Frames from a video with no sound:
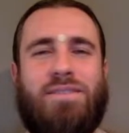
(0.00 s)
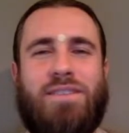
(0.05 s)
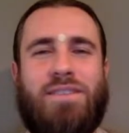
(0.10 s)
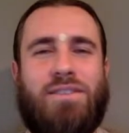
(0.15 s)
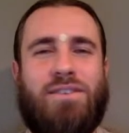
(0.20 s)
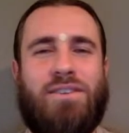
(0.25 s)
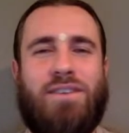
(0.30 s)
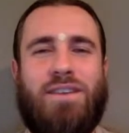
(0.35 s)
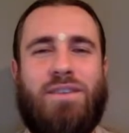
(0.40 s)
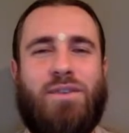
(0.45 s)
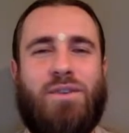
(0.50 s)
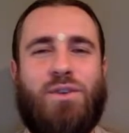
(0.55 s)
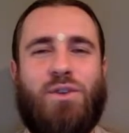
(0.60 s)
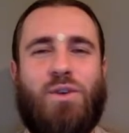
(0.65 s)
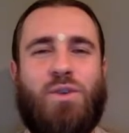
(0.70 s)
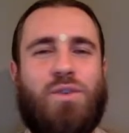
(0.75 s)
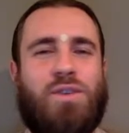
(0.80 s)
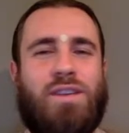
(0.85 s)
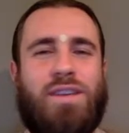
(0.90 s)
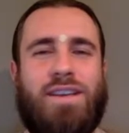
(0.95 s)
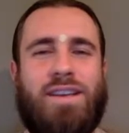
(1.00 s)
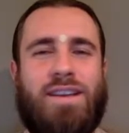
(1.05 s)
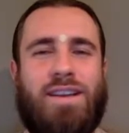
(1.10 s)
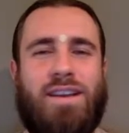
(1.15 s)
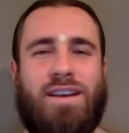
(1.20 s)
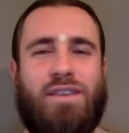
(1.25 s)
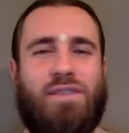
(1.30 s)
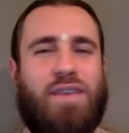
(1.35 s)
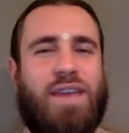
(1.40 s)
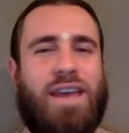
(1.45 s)
with her. They were totally in
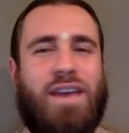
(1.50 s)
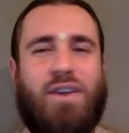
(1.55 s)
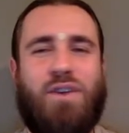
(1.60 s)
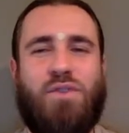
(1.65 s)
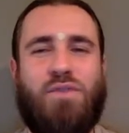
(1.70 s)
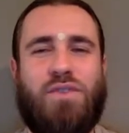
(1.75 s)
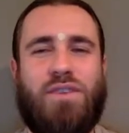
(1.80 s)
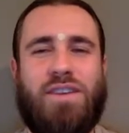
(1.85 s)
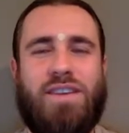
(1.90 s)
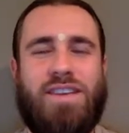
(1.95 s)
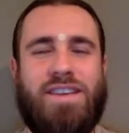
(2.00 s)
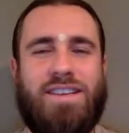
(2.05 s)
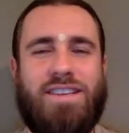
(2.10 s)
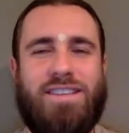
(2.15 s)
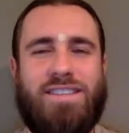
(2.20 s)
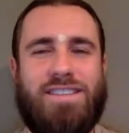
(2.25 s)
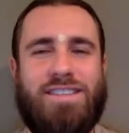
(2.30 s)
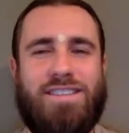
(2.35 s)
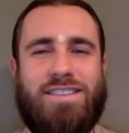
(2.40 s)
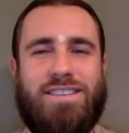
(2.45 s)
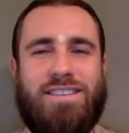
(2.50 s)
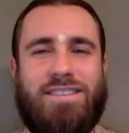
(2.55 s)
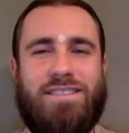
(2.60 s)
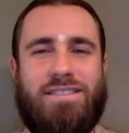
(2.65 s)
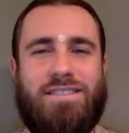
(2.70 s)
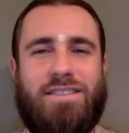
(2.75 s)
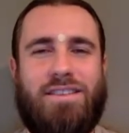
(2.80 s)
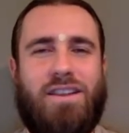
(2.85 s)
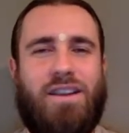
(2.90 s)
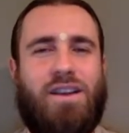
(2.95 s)
love, head over heels.
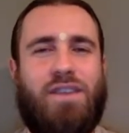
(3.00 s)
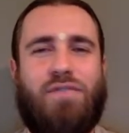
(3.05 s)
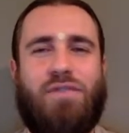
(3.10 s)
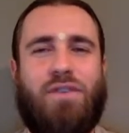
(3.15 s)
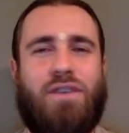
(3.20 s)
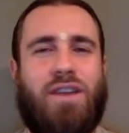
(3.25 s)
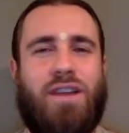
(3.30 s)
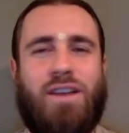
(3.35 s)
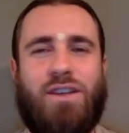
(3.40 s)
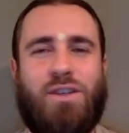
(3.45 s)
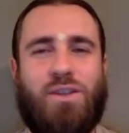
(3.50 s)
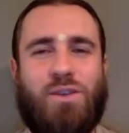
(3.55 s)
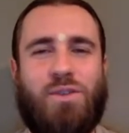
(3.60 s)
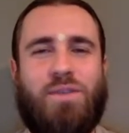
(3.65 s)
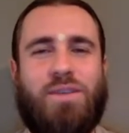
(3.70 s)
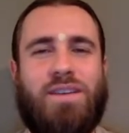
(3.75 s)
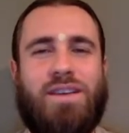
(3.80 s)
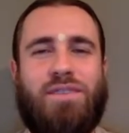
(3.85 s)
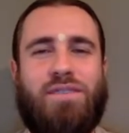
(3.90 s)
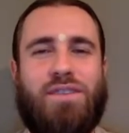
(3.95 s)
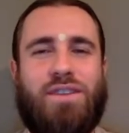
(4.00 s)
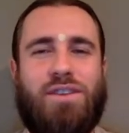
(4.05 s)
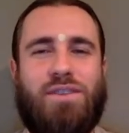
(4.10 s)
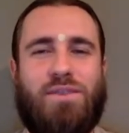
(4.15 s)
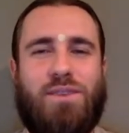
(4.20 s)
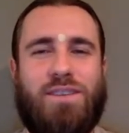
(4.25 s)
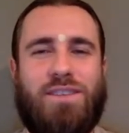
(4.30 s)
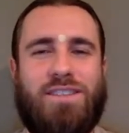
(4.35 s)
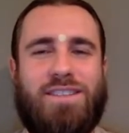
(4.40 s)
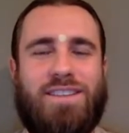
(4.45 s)
love or lust or whatever it
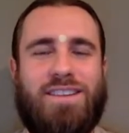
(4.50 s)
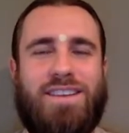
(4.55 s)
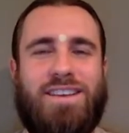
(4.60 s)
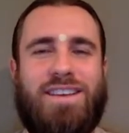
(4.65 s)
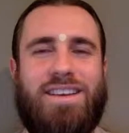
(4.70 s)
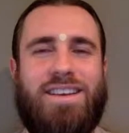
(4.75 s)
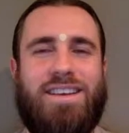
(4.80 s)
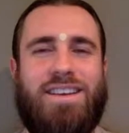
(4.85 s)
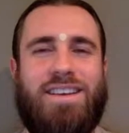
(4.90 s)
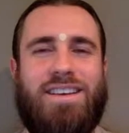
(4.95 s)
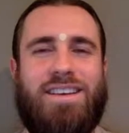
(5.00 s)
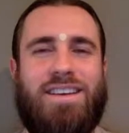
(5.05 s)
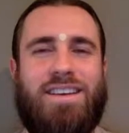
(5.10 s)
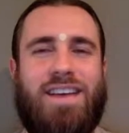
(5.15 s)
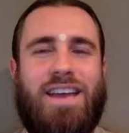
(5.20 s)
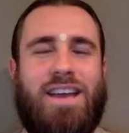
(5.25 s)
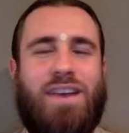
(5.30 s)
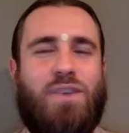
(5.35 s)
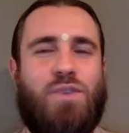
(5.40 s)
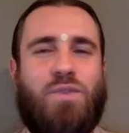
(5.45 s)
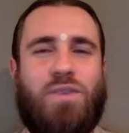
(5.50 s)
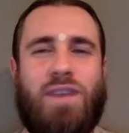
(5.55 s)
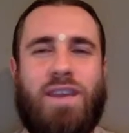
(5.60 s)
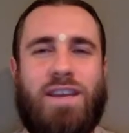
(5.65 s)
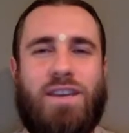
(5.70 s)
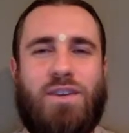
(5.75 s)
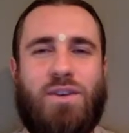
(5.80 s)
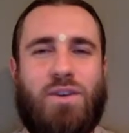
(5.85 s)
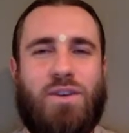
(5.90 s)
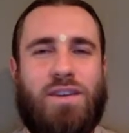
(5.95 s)
was. And looking
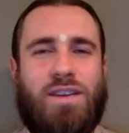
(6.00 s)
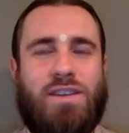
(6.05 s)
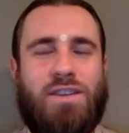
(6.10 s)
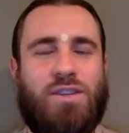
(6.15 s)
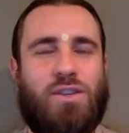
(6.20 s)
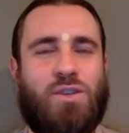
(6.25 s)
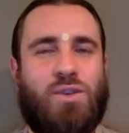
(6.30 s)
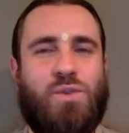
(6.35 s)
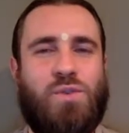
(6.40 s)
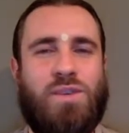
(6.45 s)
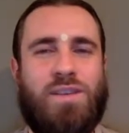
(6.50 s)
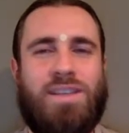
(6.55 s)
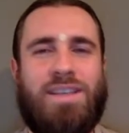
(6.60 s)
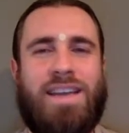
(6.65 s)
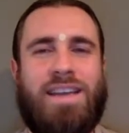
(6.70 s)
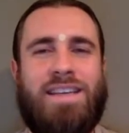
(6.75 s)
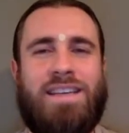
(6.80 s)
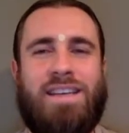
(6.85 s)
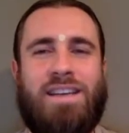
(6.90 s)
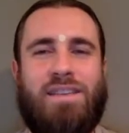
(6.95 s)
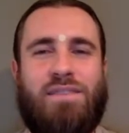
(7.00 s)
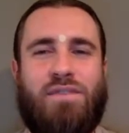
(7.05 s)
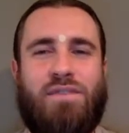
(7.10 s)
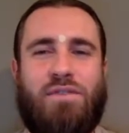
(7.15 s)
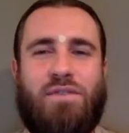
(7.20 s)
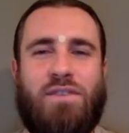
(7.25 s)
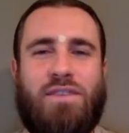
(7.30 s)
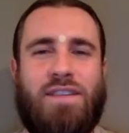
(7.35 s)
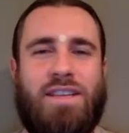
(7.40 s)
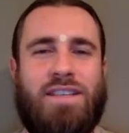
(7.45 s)
at her, they just couldn't get enough of
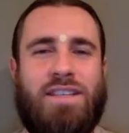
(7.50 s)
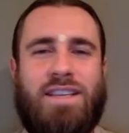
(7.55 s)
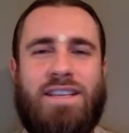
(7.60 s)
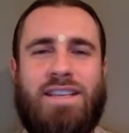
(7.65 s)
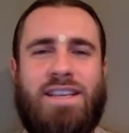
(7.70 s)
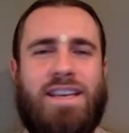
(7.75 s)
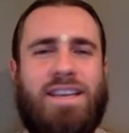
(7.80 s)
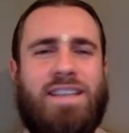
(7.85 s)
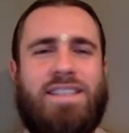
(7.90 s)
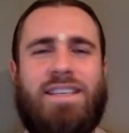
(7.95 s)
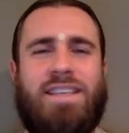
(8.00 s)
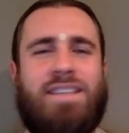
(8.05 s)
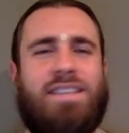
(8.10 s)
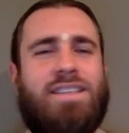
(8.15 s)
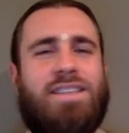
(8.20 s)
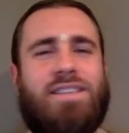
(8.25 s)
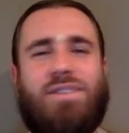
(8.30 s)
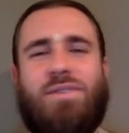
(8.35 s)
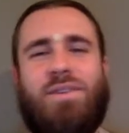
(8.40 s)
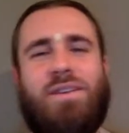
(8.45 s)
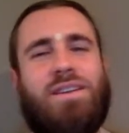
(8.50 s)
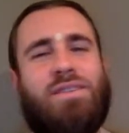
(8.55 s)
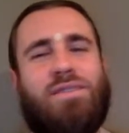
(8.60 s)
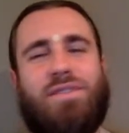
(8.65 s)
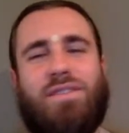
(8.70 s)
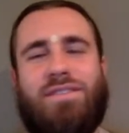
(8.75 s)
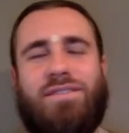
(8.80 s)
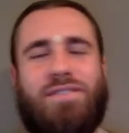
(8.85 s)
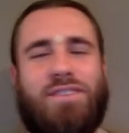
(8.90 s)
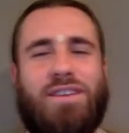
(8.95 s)
her. They said, yes, yes, yes,
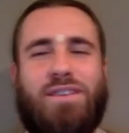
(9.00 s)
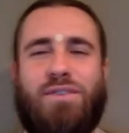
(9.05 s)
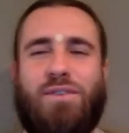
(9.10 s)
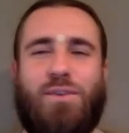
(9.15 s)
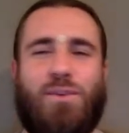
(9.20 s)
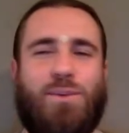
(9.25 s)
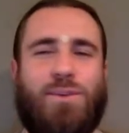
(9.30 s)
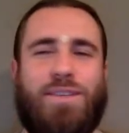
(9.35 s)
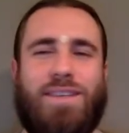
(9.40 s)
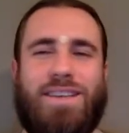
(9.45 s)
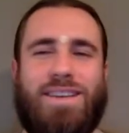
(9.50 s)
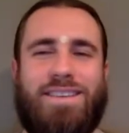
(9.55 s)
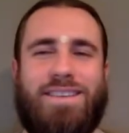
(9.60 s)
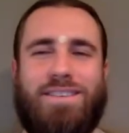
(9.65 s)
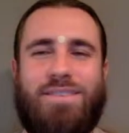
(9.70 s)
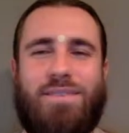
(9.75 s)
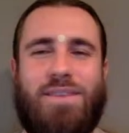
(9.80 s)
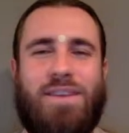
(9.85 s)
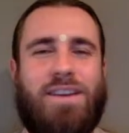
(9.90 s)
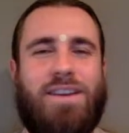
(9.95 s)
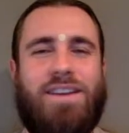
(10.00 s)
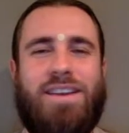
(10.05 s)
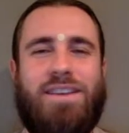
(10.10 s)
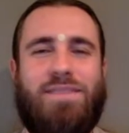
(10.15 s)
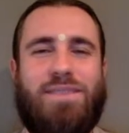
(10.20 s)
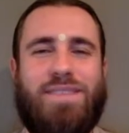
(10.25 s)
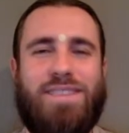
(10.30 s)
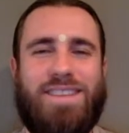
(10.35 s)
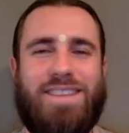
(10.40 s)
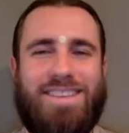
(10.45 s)
whatever, whatever you say. We agree
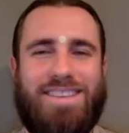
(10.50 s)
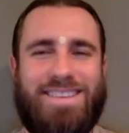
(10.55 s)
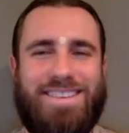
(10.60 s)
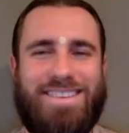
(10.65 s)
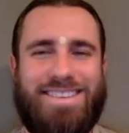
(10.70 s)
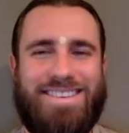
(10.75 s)
with that.